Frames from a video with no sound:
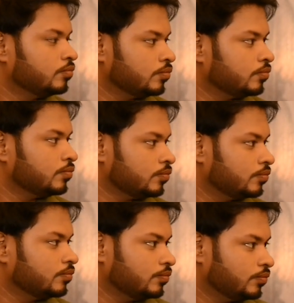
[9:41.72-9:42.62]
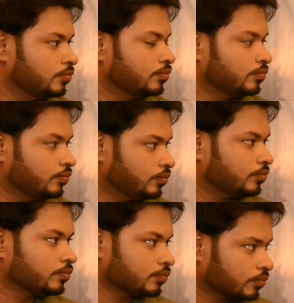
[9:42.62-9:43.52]

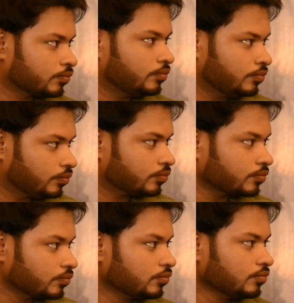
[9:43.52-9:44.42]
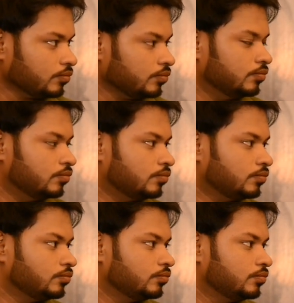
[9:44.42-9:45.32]

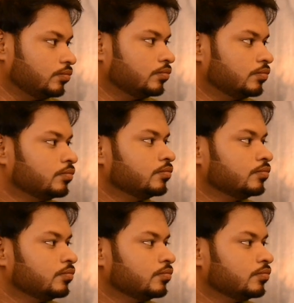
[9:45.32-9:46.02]
(not speaking)